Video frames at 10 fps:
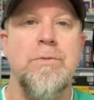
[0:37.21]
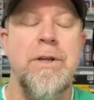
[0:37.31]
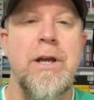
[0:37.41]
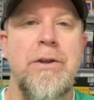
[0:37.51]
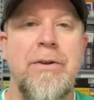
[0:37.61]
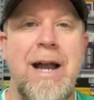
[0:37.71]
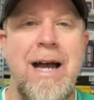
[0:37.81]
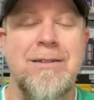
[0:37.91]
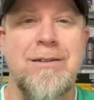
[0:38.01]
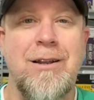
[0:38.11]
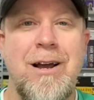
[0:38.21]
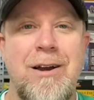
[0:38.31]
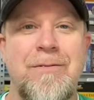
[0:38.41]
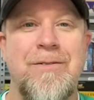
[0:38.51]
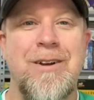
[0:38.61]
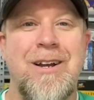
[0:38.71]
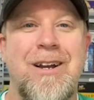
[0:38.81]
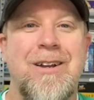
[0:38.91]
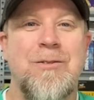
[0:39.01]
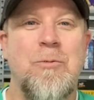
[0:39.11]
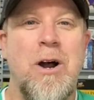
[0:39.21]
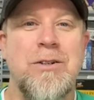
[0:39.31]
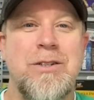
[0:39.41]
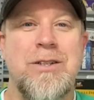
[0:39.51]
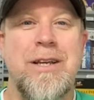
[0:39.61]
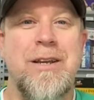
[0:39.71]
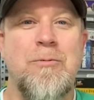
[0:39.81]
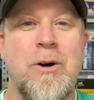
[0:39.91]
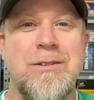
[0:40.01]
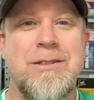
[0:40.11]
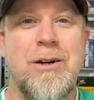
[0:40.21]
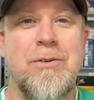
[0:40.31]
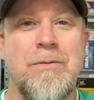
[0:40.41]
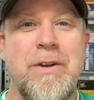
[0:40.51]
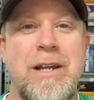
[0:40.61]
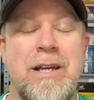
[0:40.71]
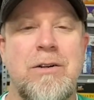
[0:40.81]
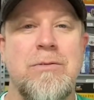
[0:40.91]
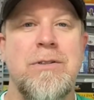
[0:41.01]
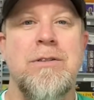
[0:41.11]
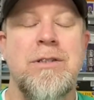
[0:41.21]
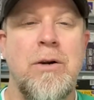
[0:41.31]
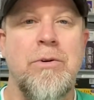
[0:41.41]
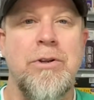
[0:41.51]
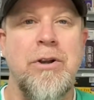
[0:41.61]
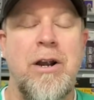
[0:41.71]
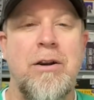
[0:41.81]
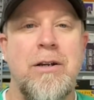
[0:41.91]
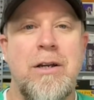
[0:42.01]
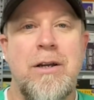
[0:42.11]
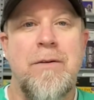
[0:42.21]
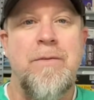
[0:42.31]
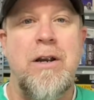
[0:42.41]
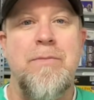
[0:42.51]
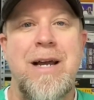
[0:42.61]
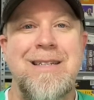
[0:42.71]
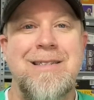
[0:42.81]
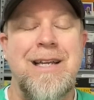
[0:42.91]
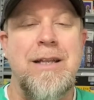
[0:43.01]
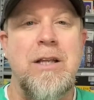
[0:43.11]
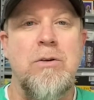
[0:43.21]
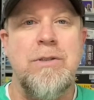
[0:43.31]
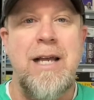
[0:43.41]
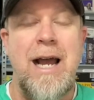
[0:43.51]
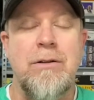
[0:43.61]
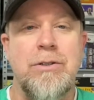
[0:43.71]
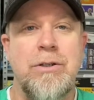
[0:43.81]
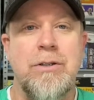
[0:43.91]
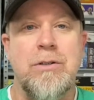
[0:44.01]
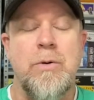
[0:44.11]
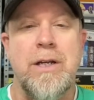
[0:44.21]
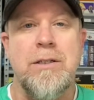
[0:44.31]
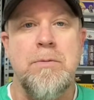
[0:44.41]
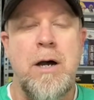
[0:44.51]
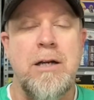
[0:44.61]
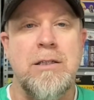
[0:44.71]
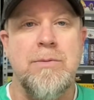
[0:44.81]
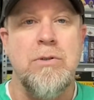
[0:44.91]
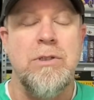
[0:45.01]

We know you guys love to watch the what sold videos, and so we're doing our very best to get those out to you as quick as possible.